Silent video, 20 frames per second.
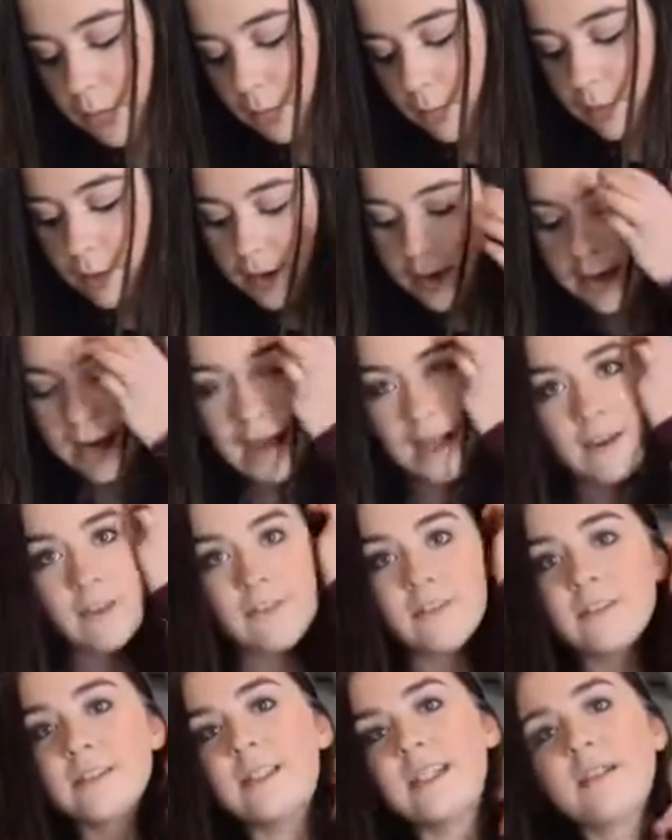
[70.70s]

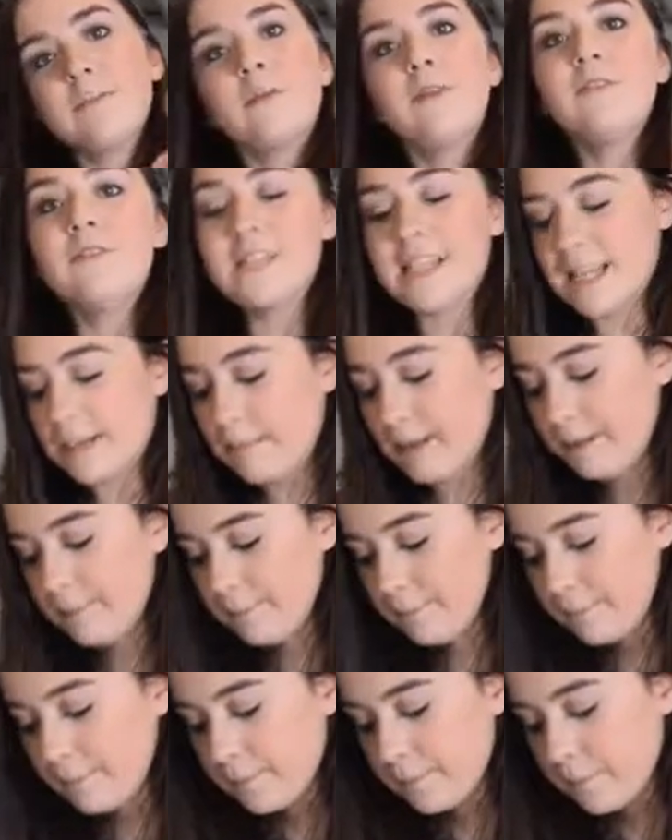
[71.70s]
1/2 teaspoon of cinnamon,
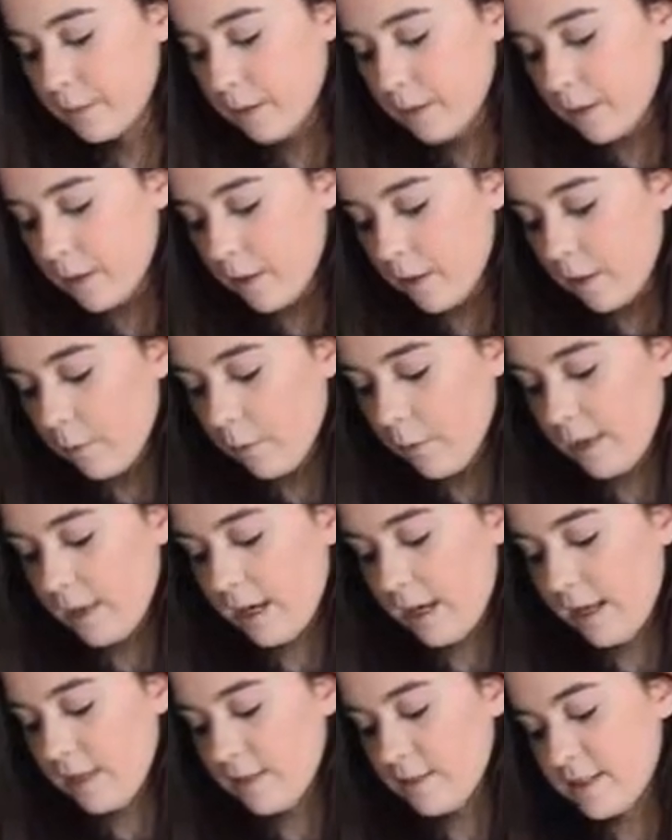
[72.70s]

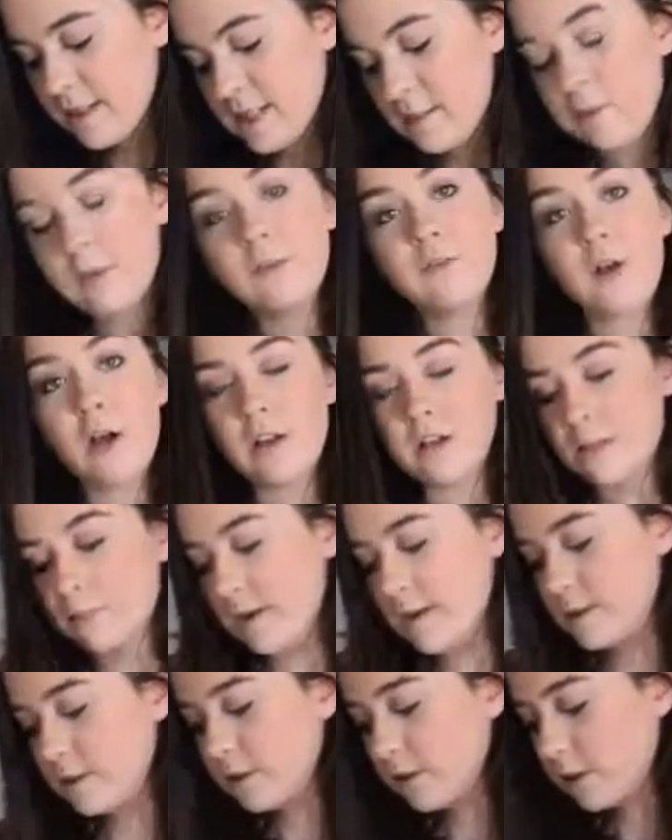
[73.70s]
1/8 teaspoon of
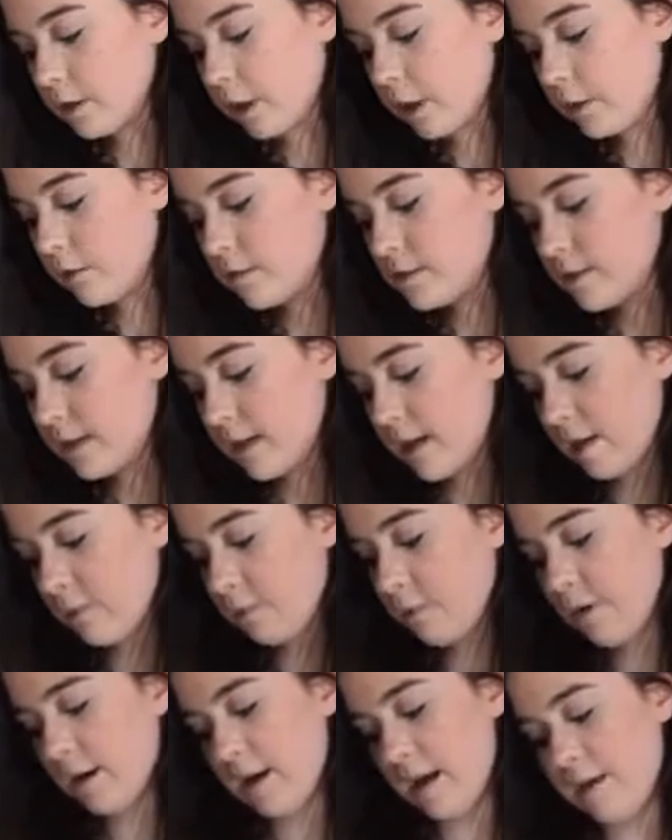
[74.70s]
allspice or cloves, and
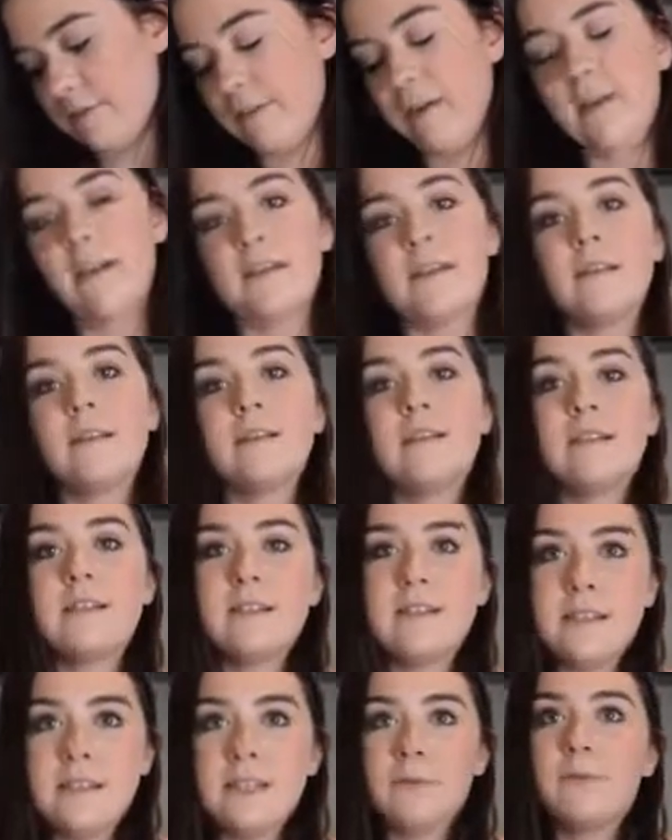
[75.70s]
1/2
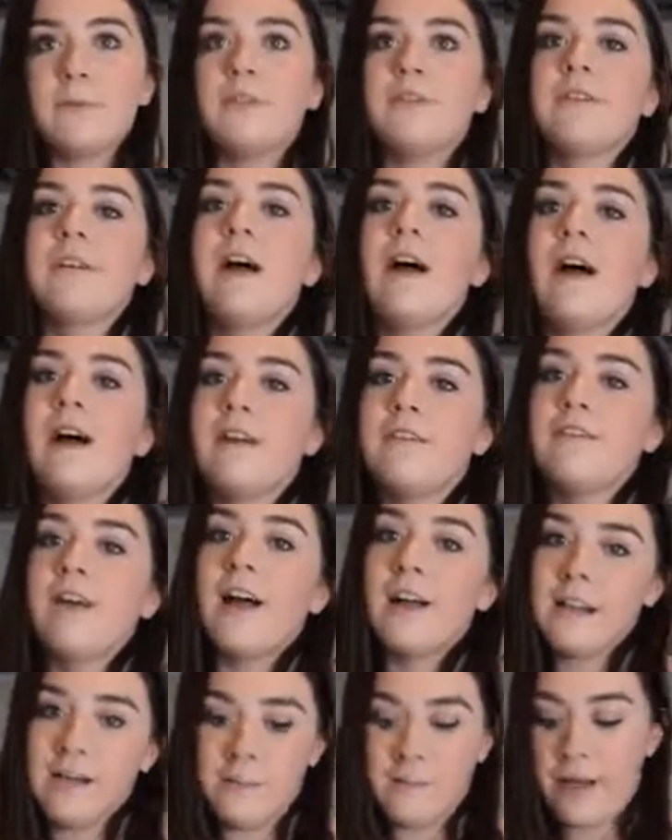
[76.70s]
teaspoon of
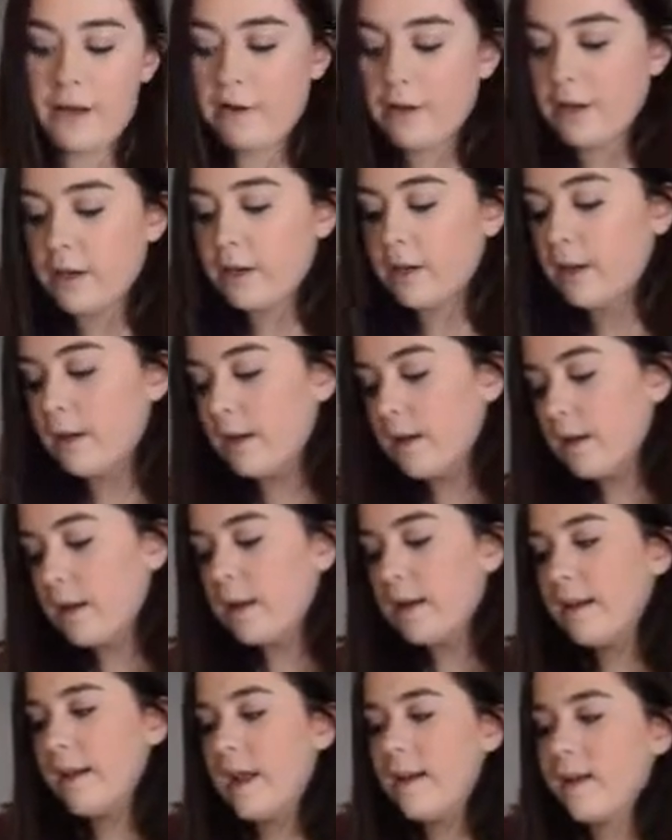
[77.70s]
onion powder.
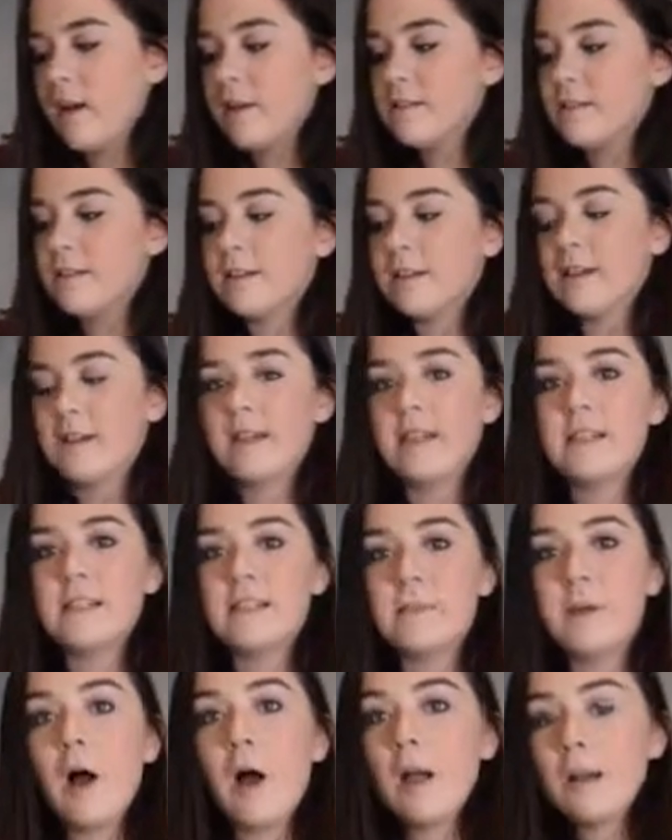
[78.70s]
Now you're also going to need
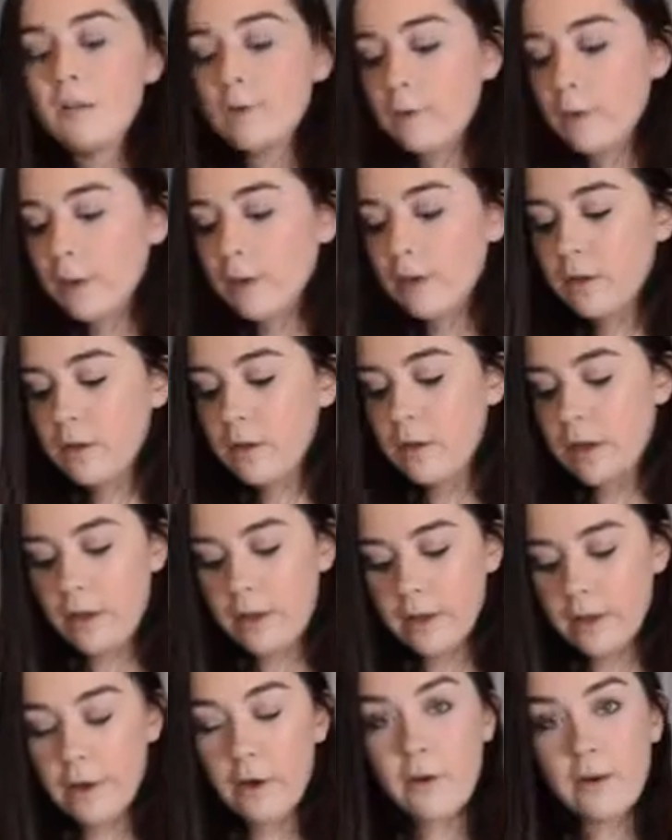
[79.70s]
some olive oil,
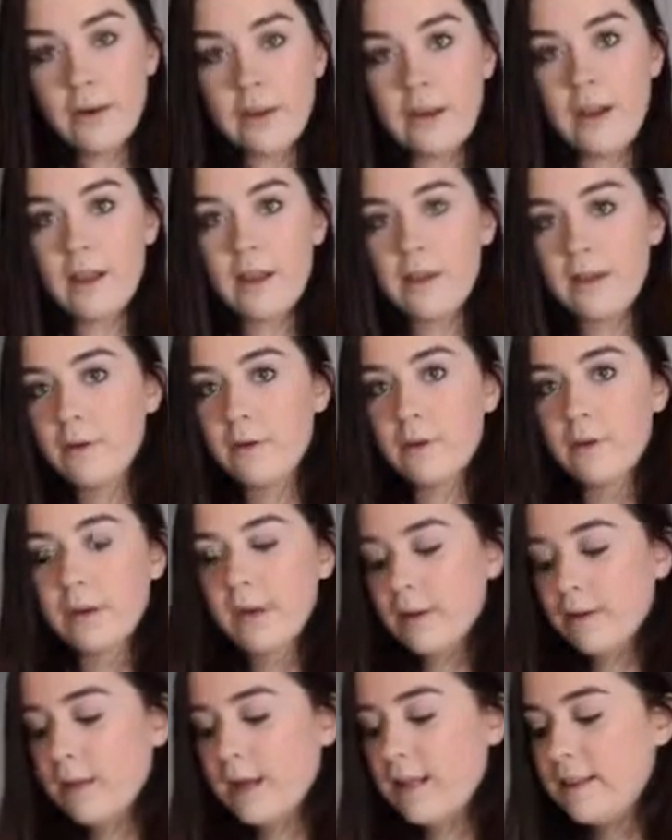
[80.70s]
coconut
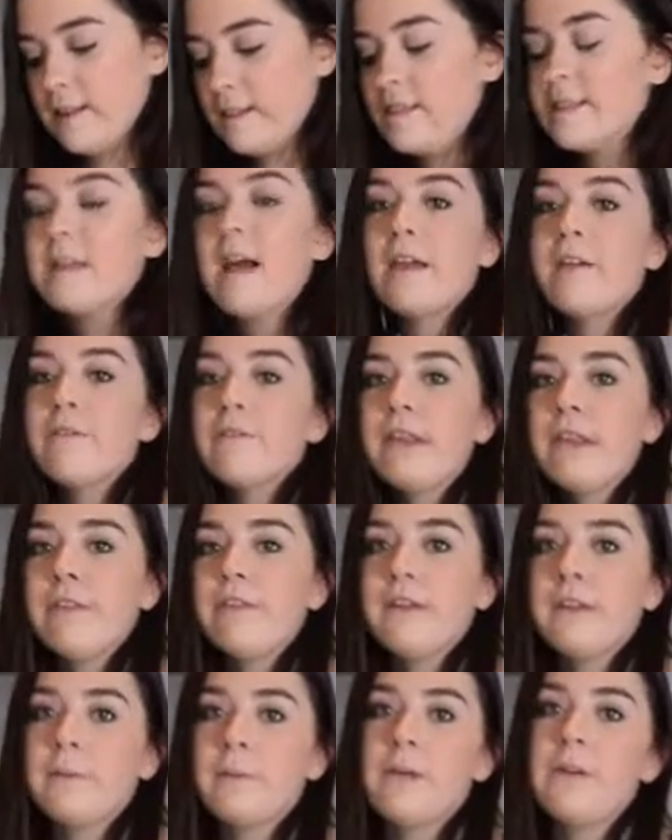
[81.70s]
oil, and this is
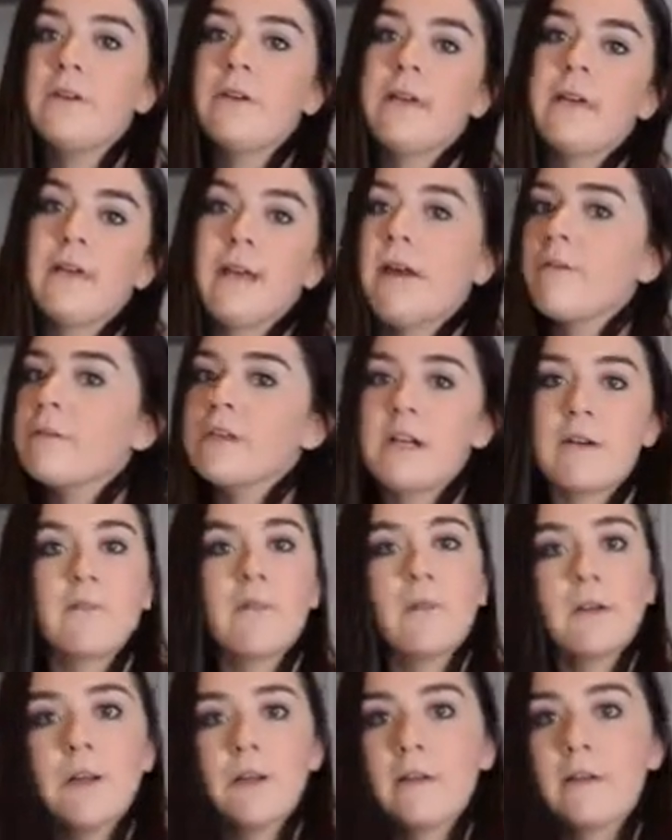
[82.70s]
unflavored, but you can get whichever
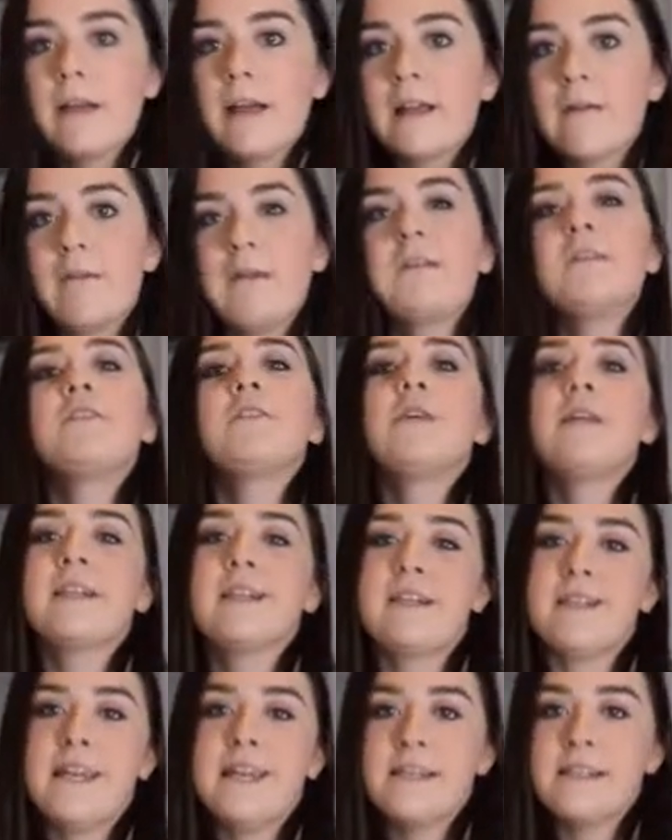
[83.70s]
one you like. We just don't like
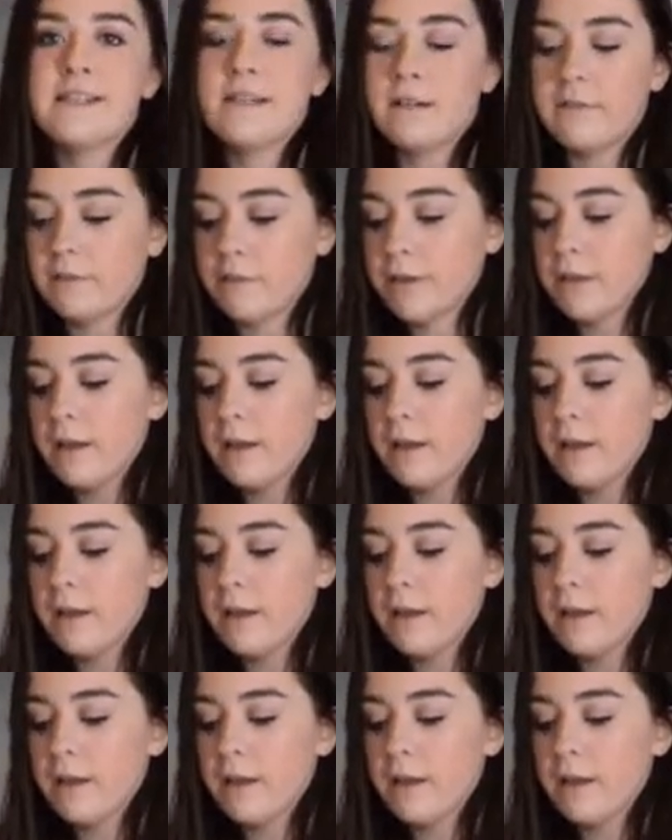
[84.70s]
the taste of